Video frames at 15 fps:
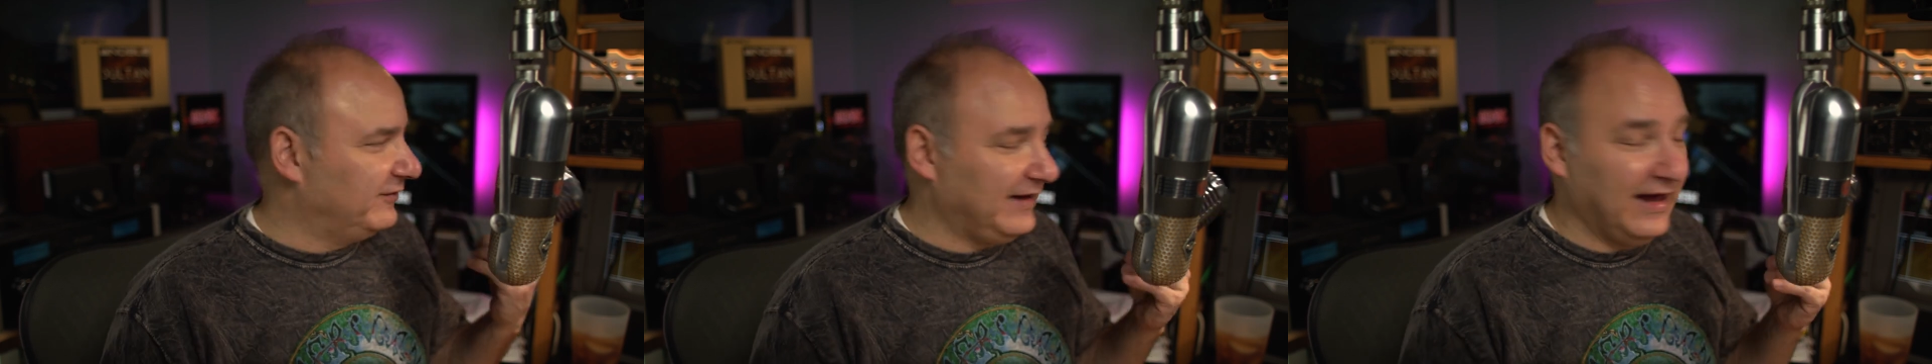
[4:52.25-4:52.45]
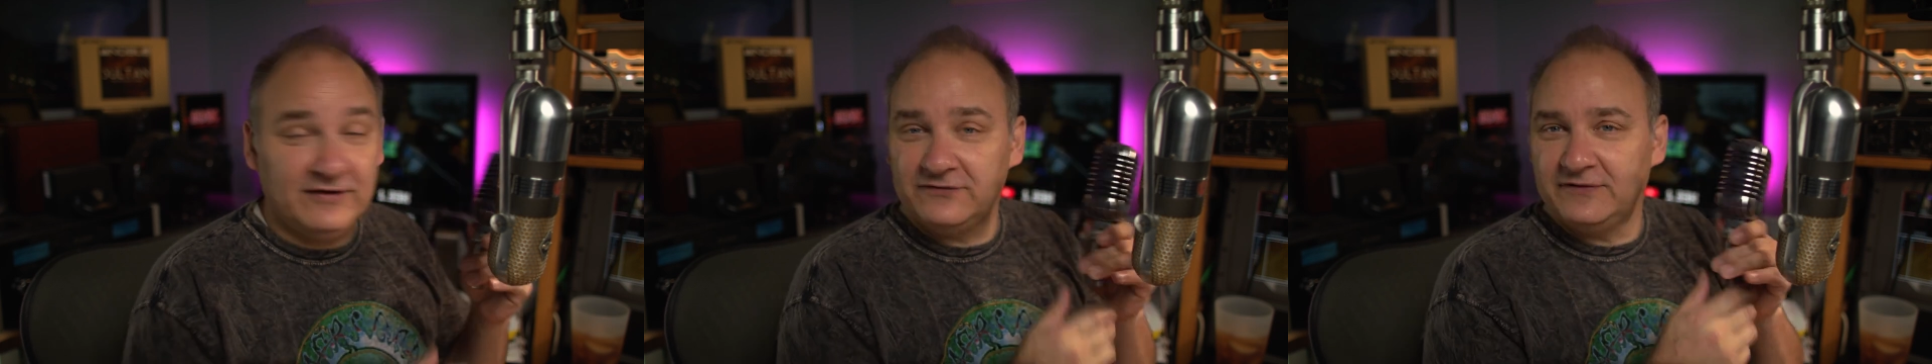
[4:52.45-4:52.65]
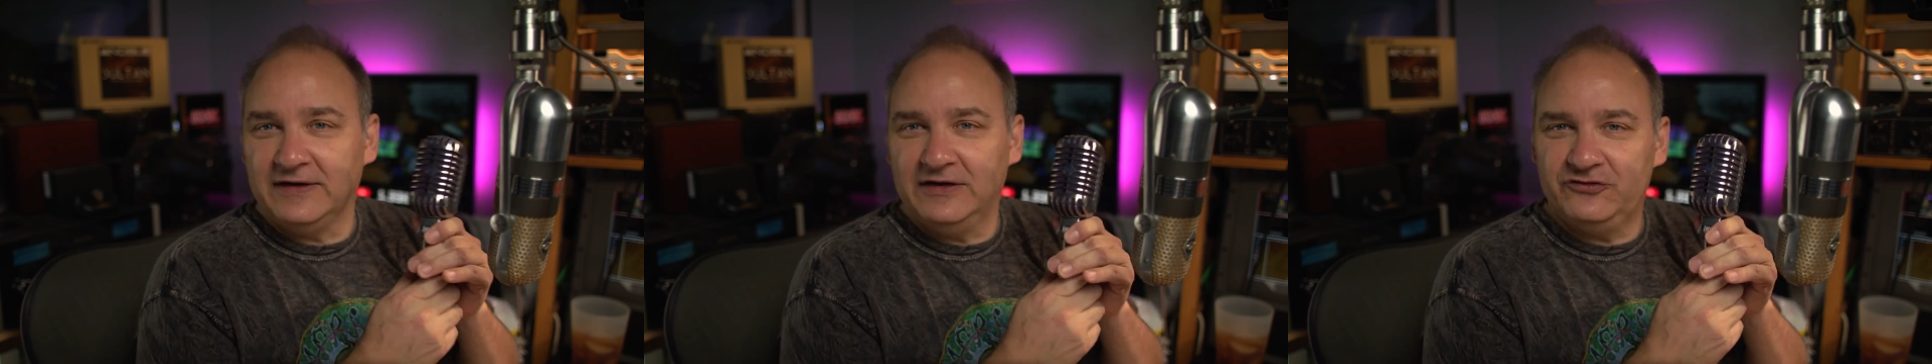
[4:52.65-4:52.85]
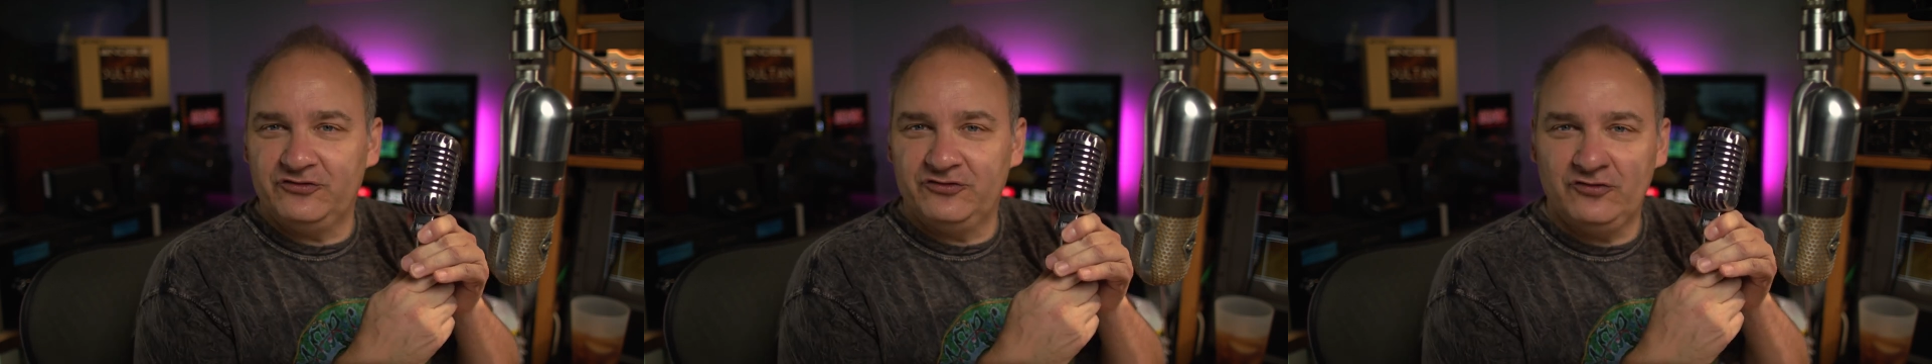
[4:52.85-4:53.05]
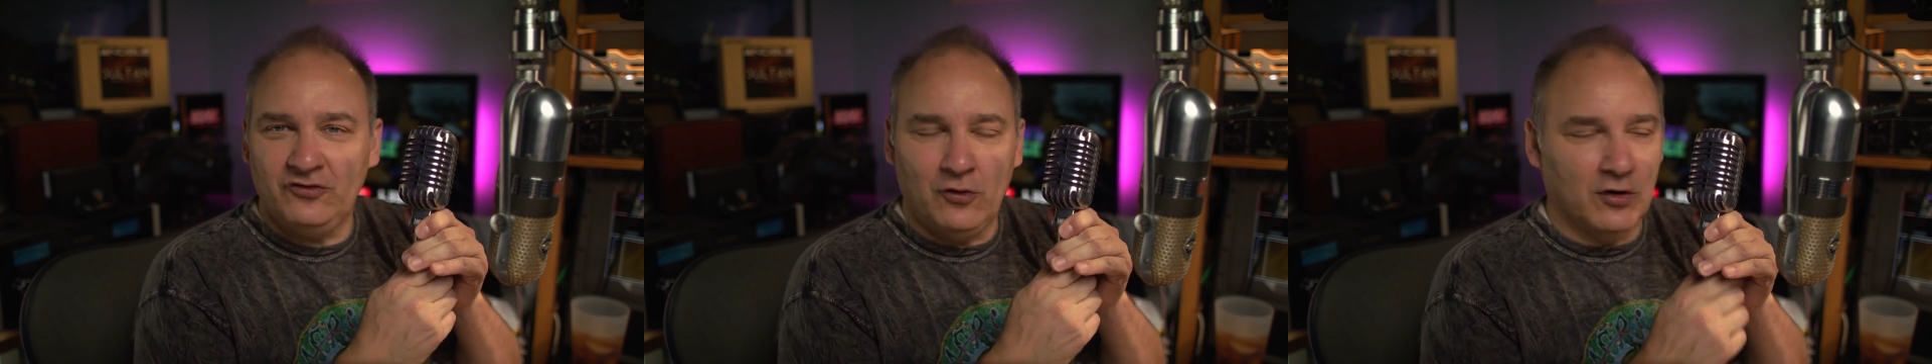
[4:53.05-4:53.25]
Yes, the
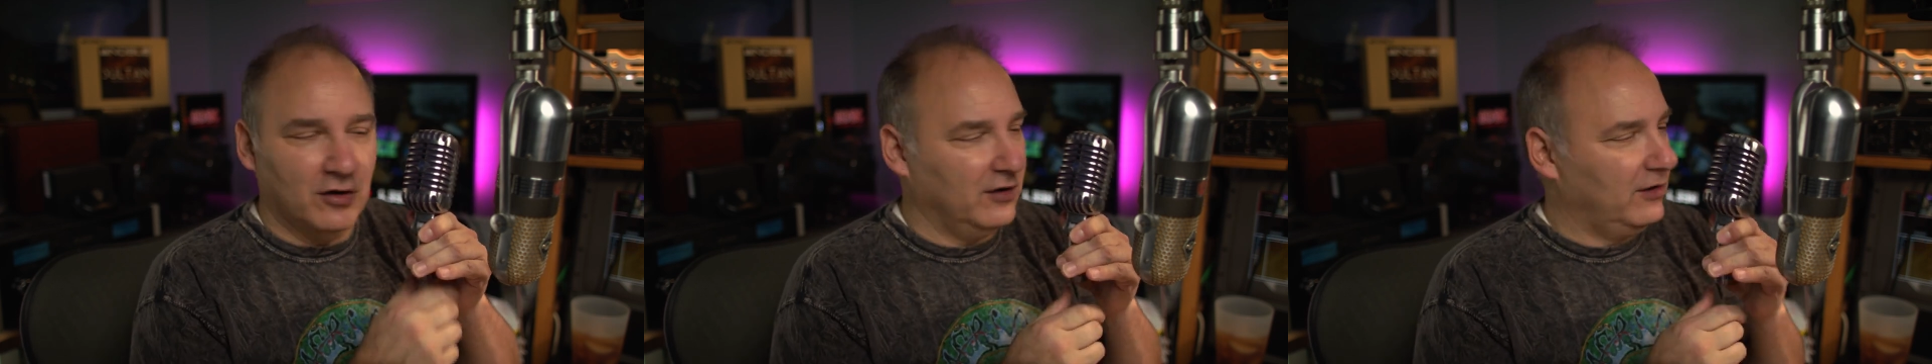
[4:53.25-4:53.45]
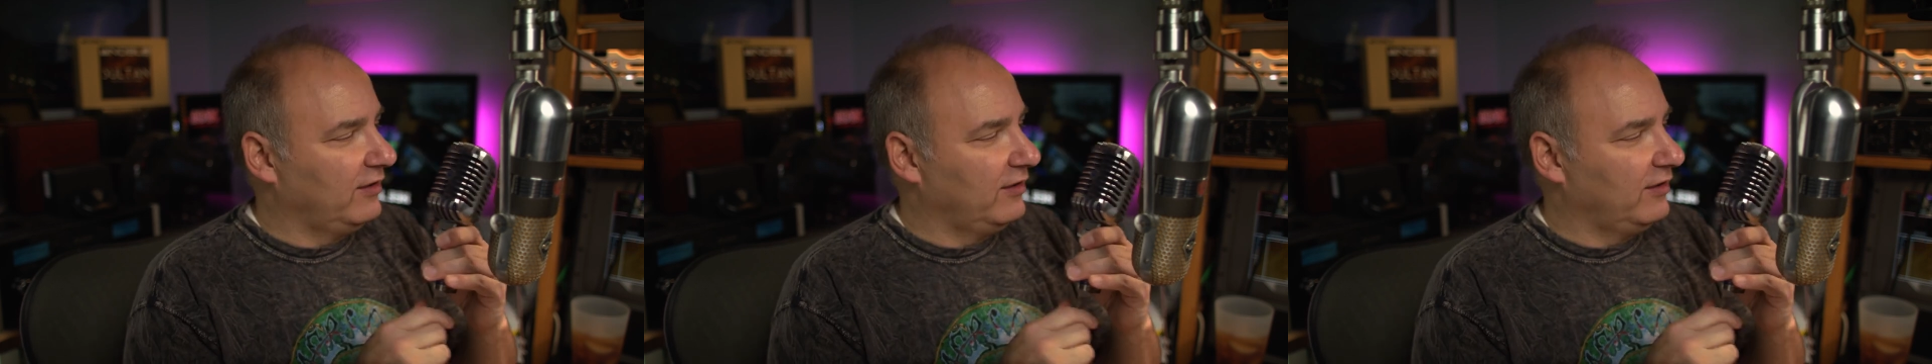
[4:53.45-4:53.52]
Shure